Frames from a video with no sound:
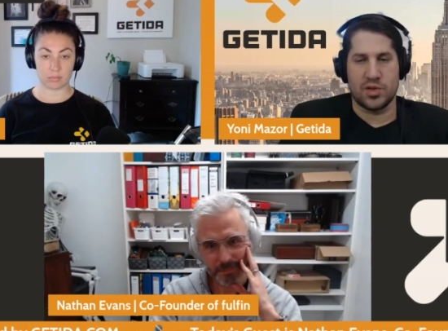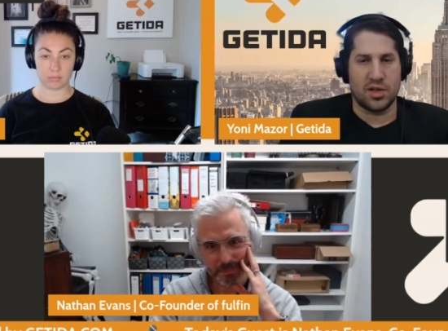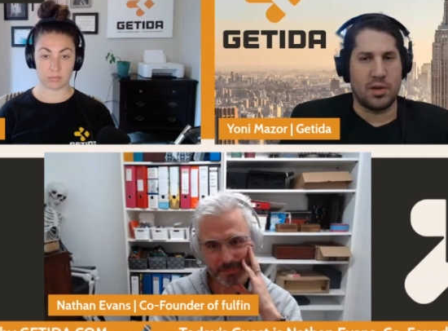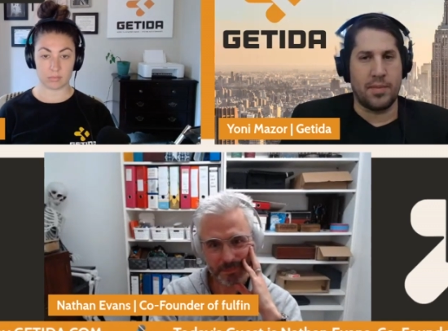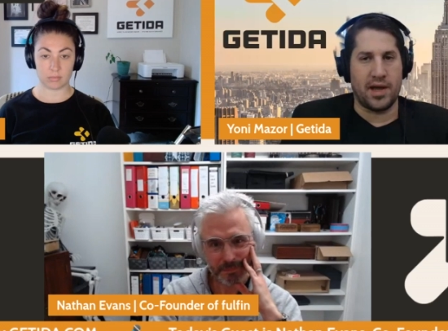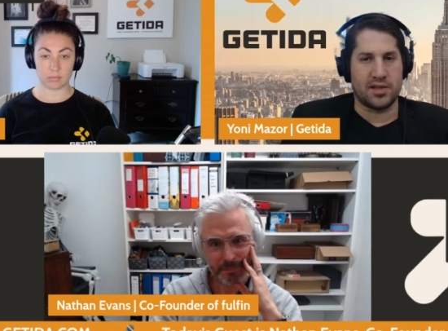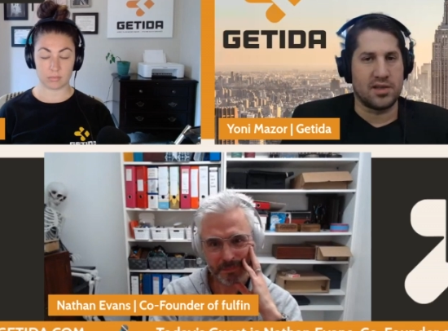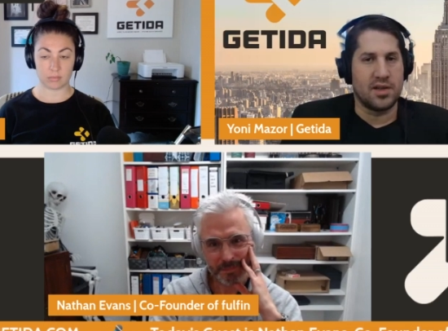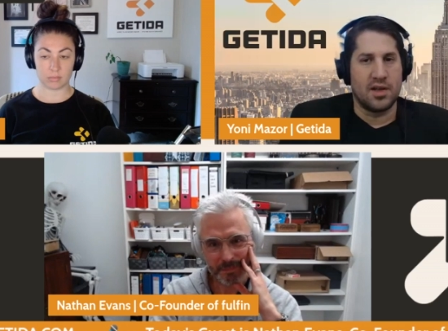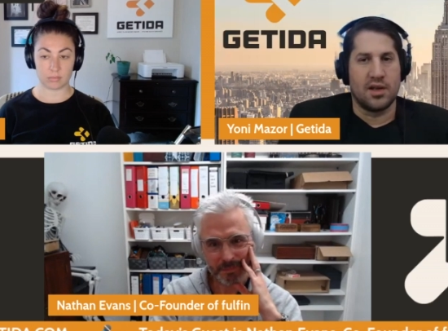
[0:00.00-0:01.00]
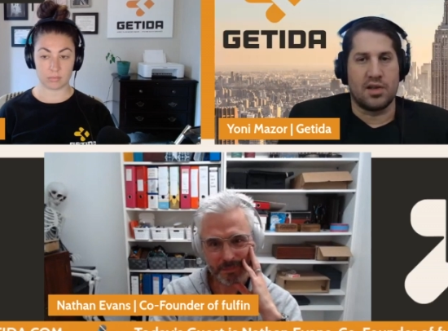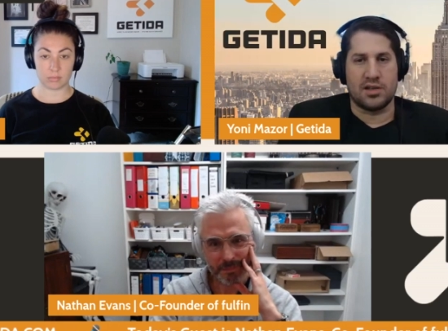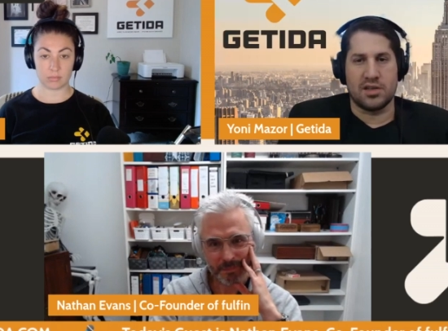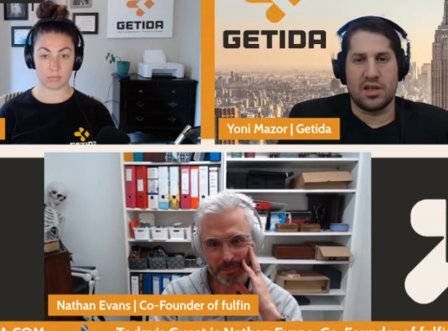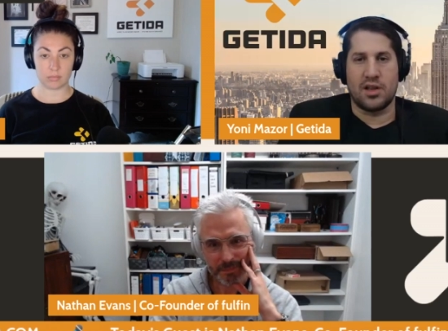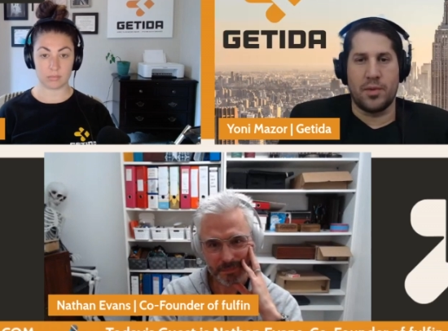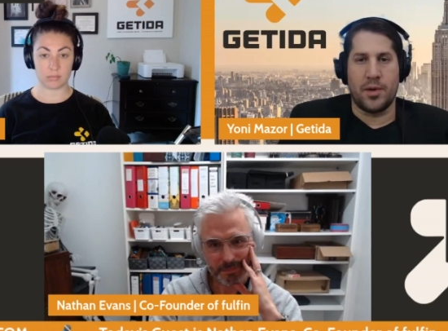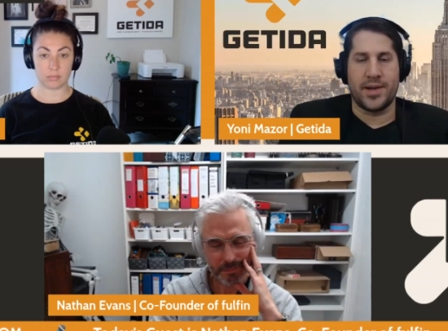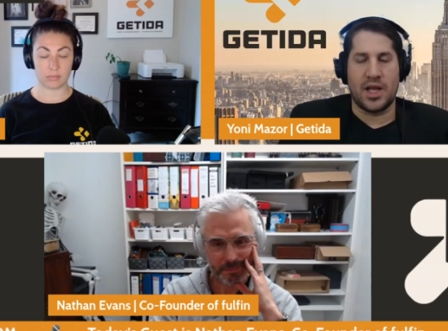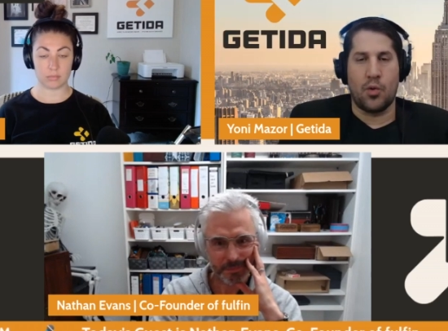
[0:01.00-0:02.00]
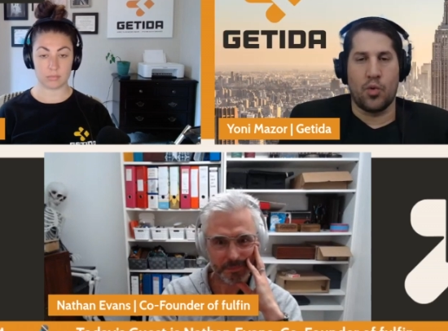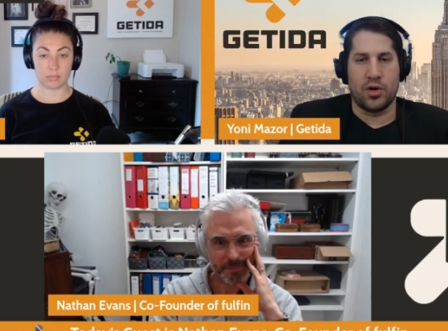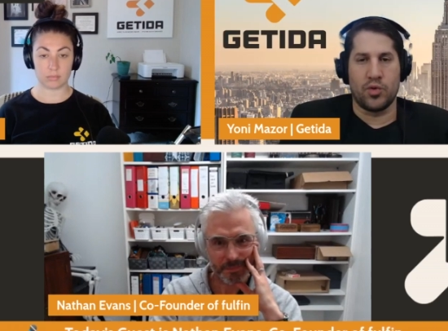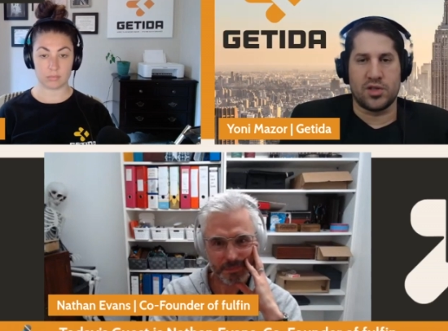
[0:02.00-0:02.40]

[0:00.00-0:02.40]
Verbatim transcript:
Speaker 1: with the banks, talk to us a little bit about that world, which